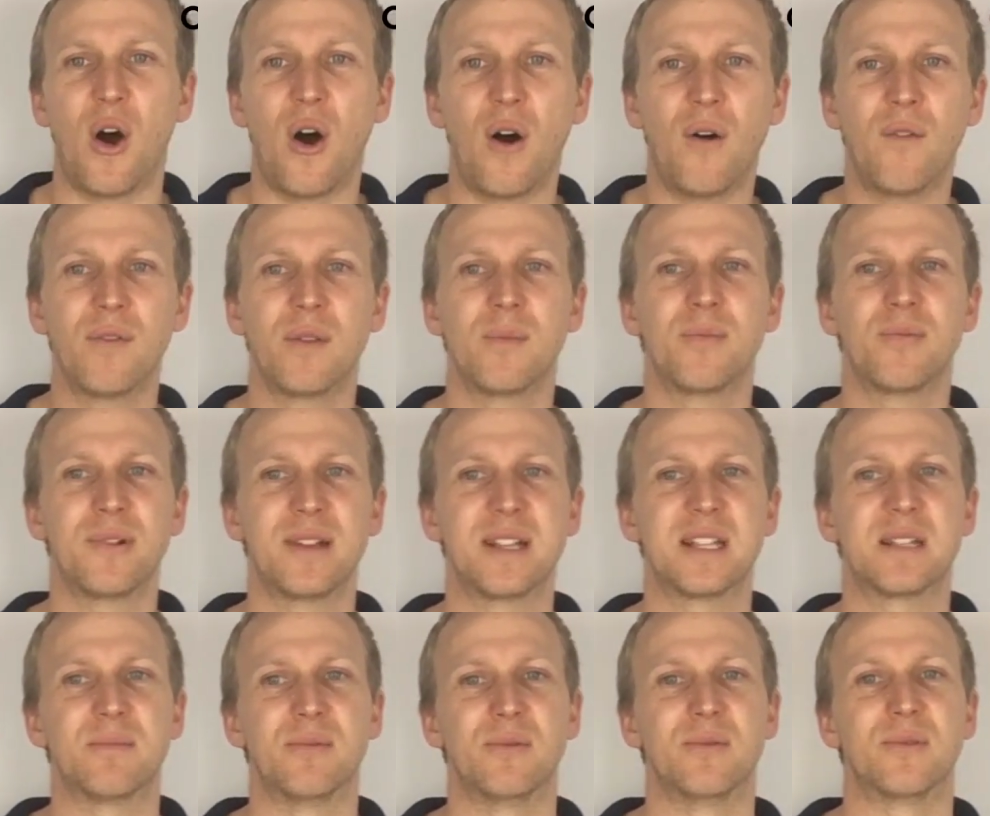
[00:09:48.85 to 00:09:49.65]
of the
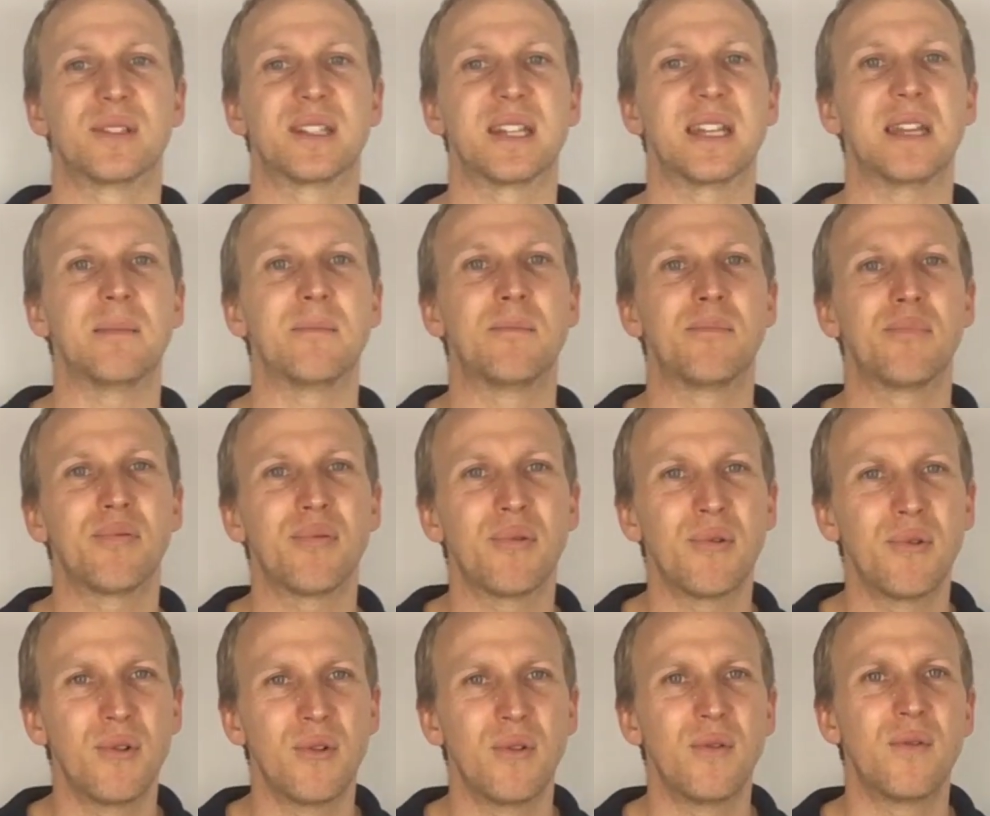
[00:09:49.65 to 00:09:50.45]
principles
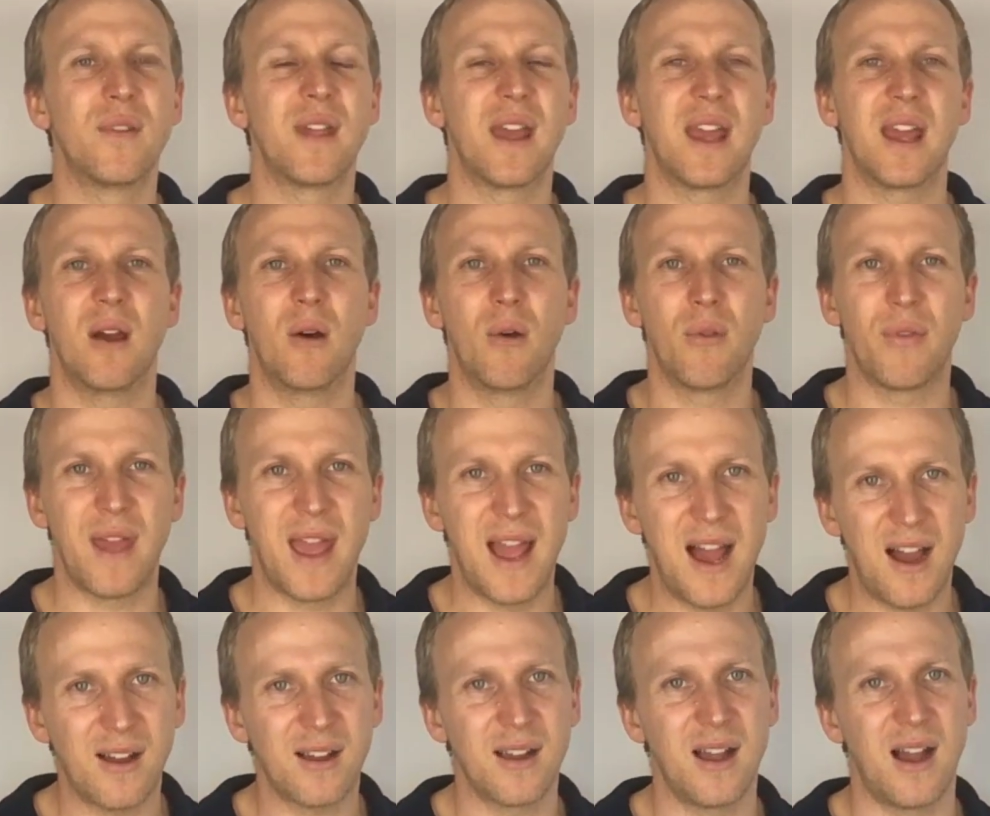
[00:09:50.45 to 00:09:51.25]
improve the health
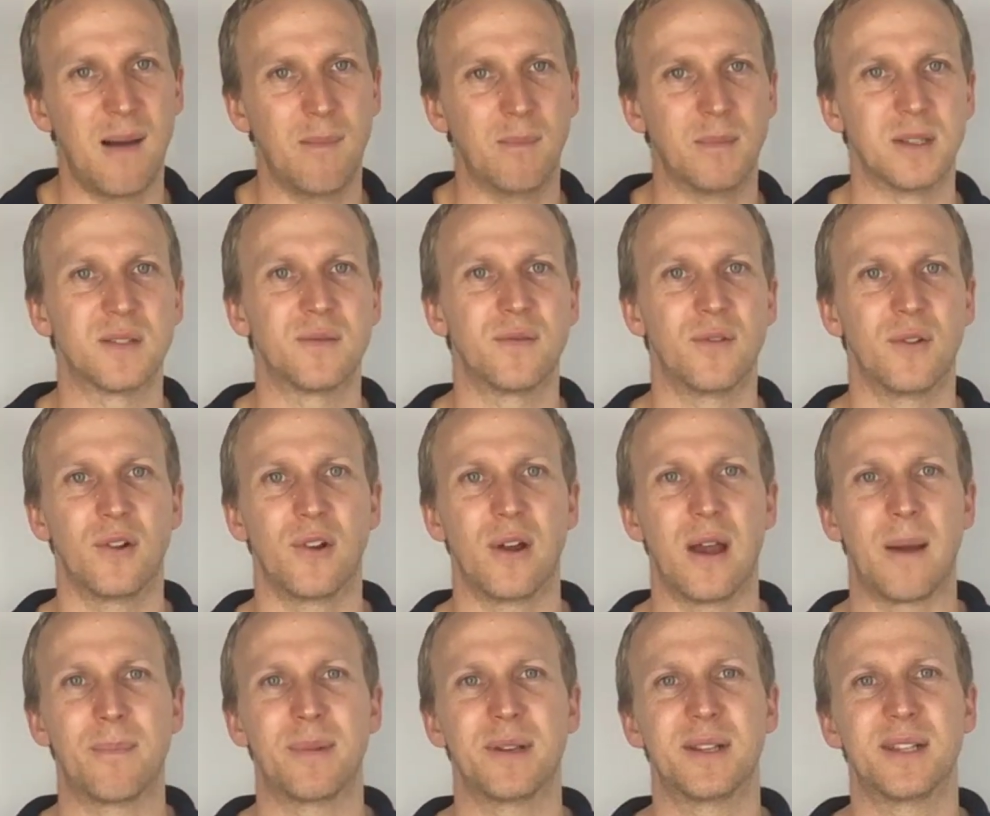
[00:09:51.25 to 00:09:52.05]
outcomes for
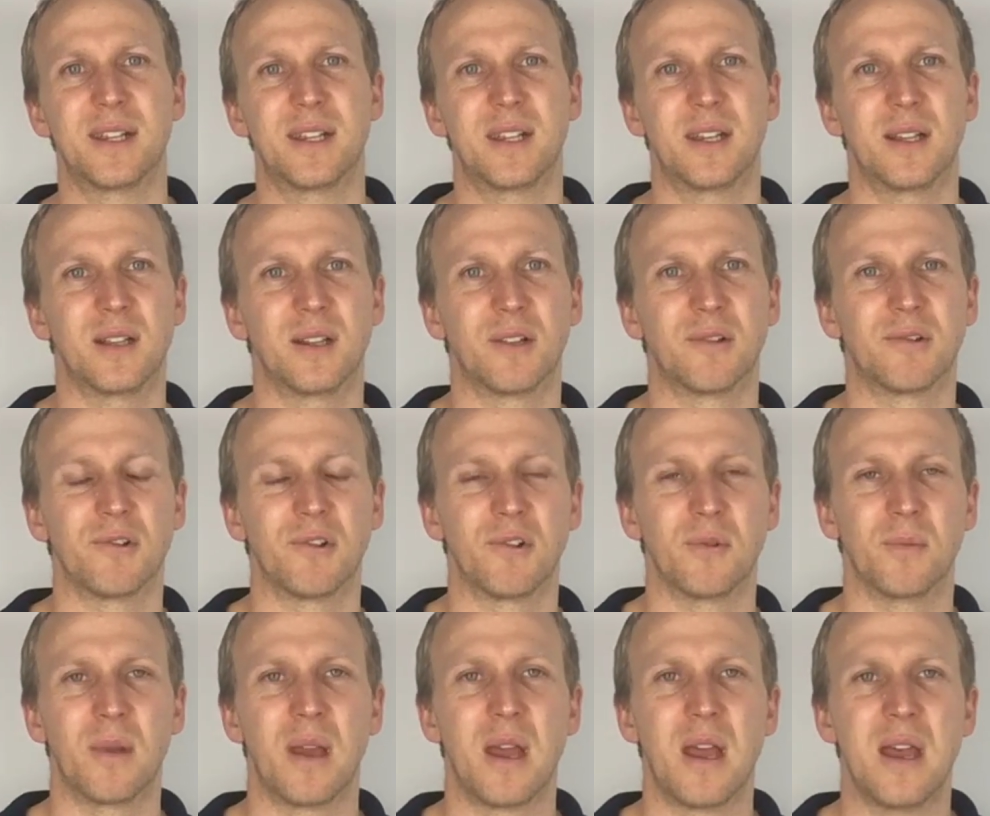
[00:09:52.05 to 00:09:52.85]
a particular
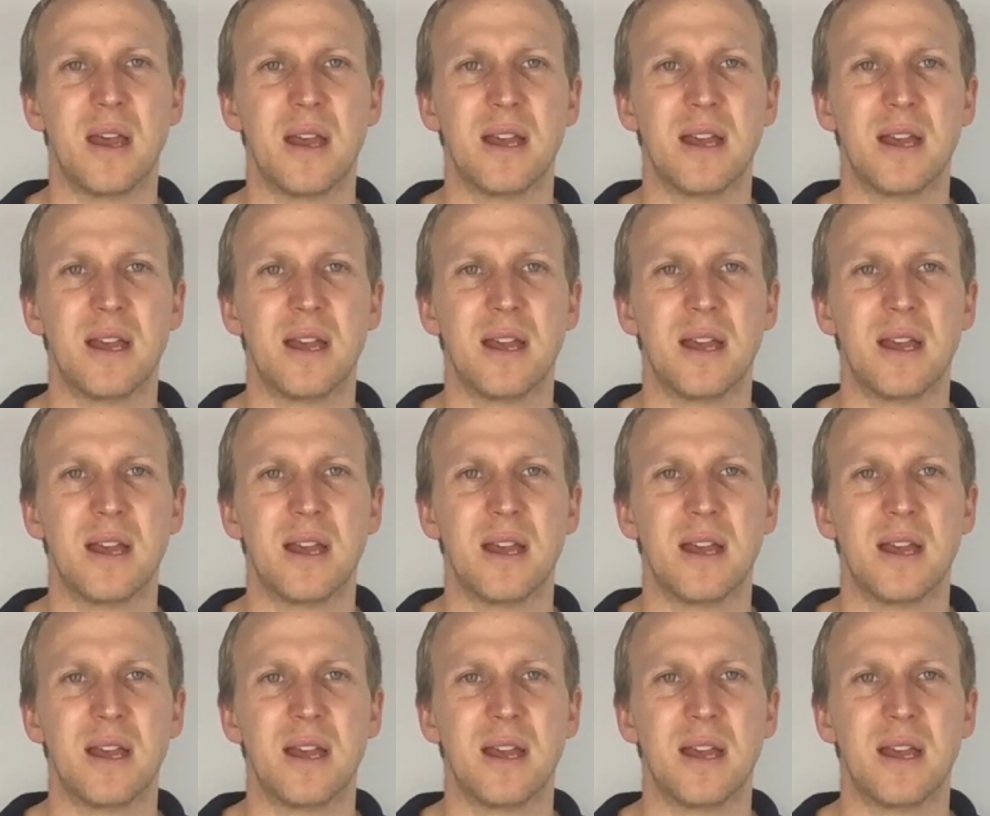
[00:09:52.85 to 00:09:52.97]
group?